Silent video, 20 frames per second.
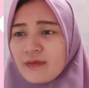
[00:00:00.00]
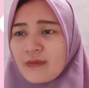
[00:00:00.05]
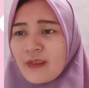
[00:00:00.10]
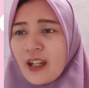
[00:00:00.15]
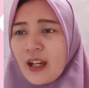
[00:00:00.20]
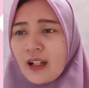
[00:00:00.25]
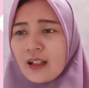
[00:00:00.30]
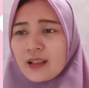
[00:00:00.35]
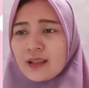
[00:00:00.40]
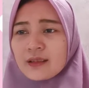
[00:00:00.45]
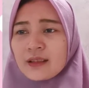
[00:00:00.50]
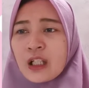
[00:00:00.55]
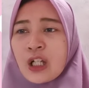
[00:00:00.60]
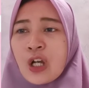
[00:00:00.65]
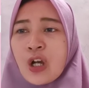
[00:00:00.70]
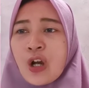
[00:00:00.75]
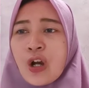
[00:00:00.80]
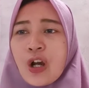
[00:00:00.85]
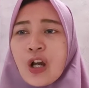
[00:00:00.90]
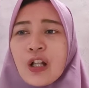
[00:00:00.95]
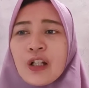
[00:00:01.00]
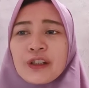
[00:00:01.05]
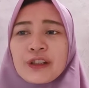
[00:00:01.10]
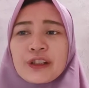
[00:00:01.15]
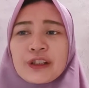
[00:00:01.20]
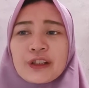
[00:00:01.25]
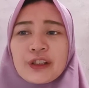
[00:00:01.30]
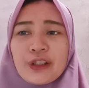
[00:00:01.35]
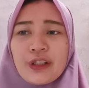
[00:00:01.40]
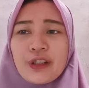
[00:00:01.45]
Yeah.
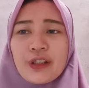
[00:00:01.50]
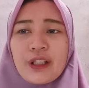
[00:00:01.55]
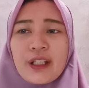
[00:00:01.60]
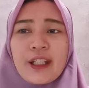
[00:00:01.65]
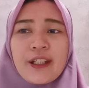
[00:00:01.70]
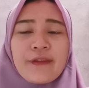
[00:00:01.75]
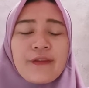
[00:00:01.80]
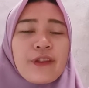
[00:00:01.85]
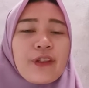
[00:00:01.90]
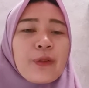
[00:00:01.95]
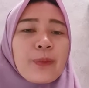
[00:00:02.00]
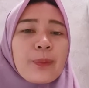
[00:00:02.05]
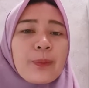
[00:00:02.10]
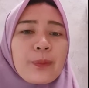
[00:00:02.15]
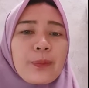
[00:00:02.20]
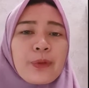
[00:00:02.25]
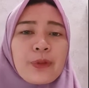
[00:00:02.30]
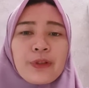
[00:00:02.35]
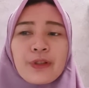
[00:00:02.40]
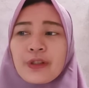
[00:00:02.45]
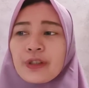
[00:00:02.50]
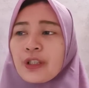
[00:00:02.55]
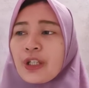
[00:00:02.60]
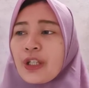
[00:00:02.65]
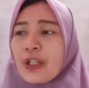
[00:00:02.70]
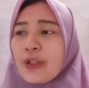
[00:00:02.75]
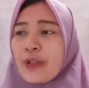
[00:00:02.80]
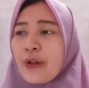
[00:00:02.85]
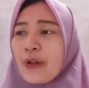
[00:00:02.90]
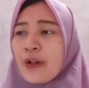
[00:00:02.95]
Also, if you put
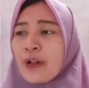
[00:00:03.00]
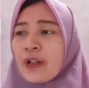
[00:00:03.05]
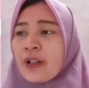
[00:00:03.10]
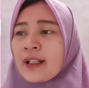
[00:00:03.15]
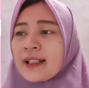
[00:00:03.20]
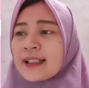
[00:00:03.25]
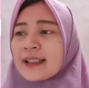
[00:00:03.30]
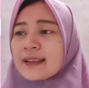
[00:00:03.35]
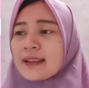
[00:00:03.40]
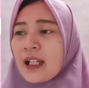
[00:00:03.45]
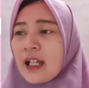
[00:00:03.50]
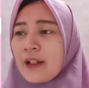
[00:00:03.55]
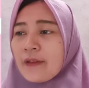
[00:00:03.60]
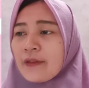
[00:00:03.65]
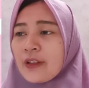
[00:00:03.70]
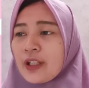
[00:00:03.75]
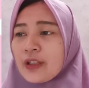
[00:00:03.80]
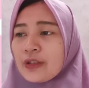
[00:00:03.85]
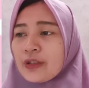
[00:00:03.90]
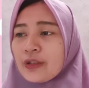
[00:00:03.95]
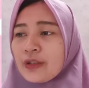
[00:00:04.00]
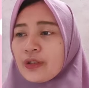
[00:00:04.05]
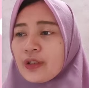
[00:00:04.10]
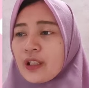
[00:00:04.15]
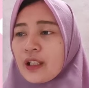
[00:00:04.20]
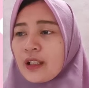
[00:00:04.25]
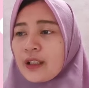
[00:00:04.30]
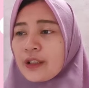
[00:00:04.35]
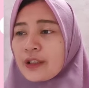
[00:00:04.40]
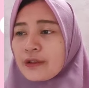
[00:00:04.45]
your stuff into
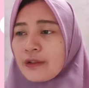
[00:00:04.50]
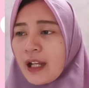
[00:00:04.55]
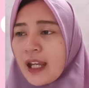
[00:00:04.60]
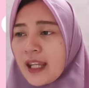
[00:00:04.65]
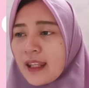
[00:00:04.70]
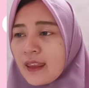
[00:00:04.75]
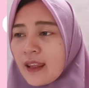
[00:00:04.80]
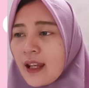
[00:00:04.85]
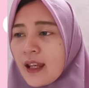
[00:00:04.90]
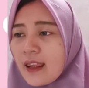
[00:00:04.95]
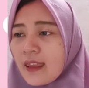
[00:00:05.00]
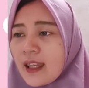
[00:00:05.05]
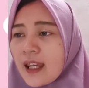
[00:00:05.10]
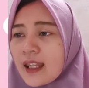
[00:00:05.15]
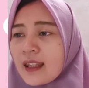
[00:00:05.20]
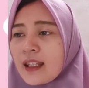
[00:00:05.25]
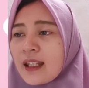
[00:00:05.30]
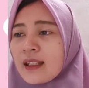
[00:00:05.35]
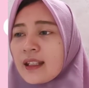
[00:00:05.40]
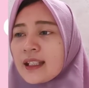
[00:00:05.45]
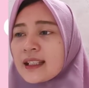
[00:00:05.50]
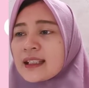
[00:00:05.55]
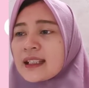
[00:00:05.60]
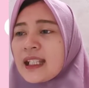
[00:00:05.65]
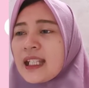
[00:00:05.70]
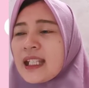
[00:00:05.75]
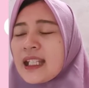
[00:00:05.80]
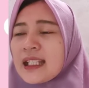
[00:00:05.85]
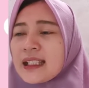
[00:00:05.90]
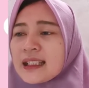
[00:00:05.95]
a crate, then it is
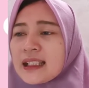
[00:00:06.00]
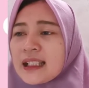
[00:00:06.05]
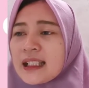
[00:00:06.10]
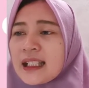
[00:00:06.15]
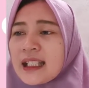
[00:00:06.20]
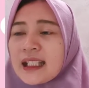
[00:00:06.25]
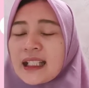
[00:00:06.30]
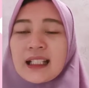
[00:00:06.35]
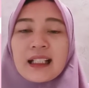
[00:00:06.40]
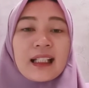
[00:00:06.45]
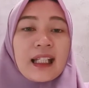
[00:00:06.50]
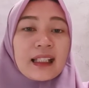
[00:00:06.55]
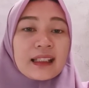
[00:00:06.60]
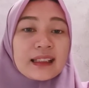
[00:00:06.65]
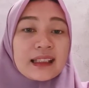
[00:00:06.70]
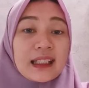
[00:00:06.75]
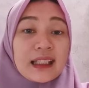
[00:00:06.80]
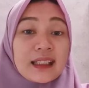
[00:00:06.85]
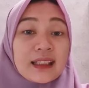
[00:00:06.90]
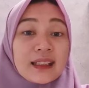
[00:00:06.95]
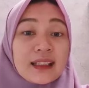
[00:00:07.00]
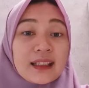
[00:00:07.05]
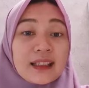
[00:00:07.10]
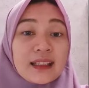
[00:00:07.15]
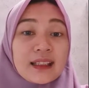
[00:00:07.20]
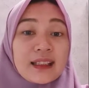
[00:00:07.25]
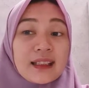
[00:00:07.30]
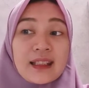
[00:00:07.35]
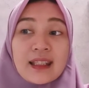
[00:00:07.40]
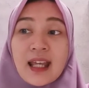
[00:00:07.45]
easily collecting
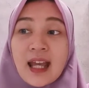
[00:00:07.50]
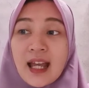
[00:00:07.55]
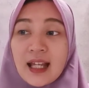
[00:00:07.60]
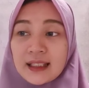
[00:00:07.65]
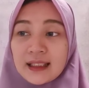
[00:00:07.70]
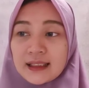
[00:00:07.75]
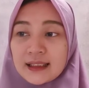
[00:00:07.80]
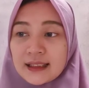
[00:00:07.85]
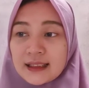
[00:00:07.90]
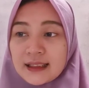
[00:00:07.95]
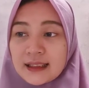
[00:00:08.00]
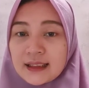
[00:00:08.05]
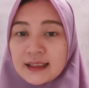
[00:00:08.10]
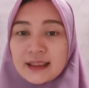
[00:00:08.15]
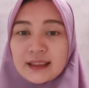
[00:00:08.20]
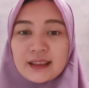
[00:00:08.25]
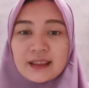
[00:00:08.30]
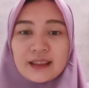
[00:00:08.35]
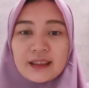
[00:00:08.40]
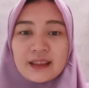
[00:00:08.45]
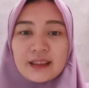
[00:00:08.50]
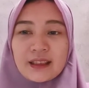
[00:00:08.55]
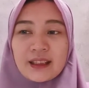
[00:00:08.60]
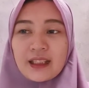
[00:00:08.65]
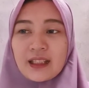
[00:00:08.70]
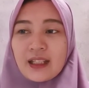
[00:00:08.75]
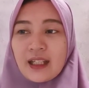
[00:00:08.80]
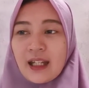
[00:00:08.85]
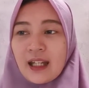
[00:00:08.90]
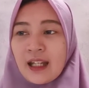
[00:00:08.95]
dust.
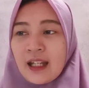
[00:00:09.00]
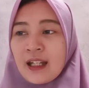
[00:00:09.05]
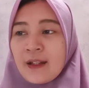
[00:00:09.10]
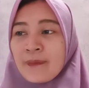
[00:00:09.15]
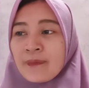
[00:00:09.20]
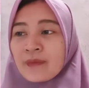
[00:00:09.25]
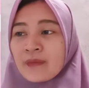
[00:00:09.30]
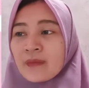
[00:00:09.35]
Yeah.